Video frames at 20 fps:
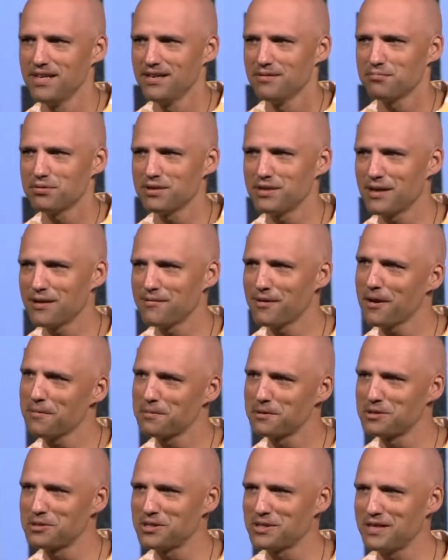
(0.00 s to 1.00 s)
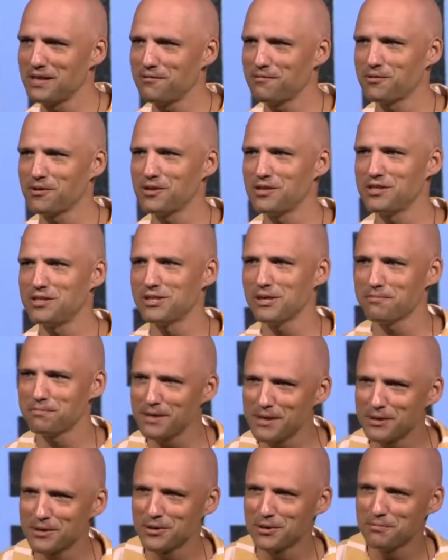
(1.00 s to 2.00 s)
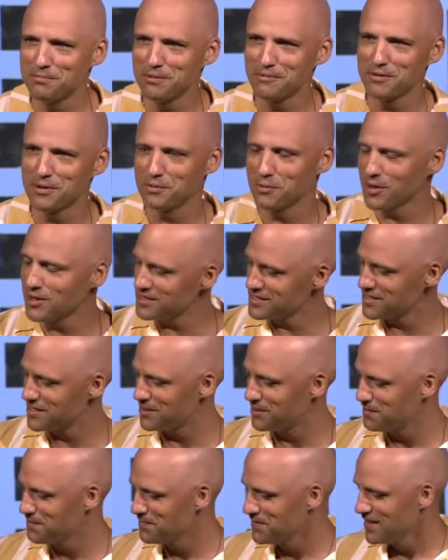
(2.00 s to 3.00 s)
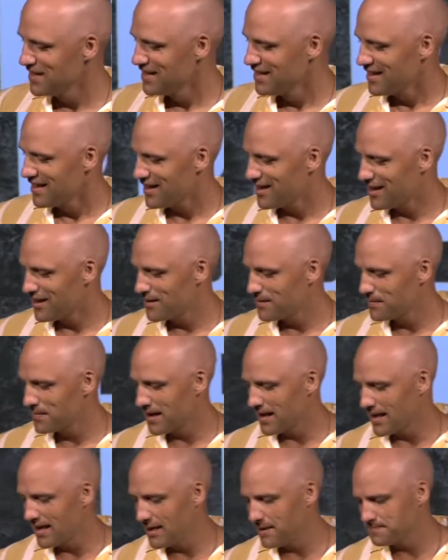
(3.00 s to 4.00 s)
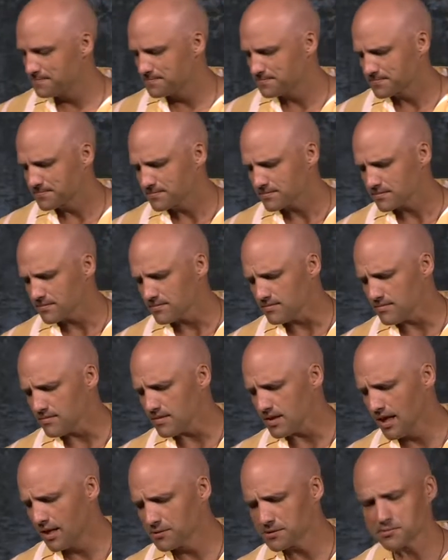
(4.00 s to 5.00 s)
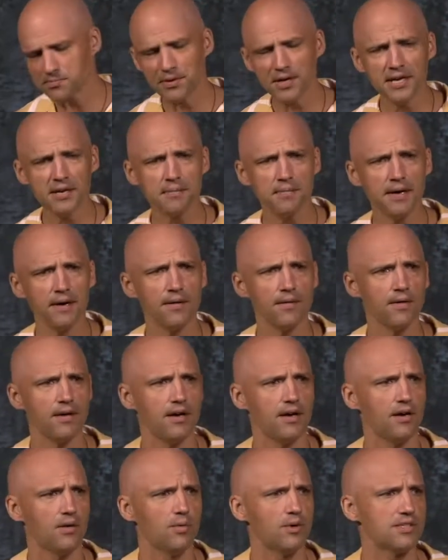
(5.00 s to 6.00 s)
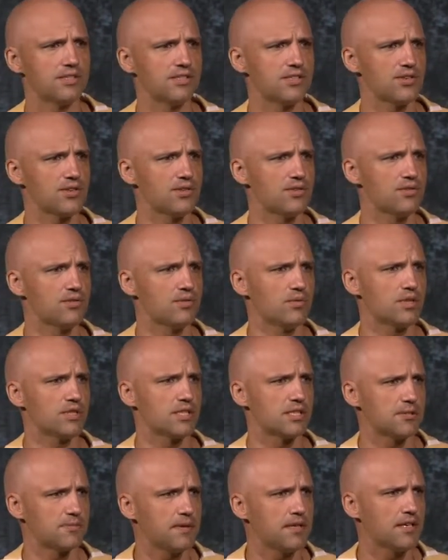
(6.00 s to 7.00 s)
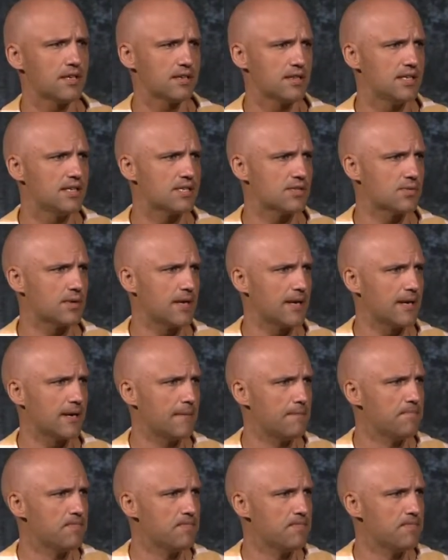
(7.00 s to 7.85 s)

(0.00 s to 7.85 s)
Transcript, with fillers: Plenty of opportunity for you to jump in a group if you want to. And I was praying about what to speak on this week.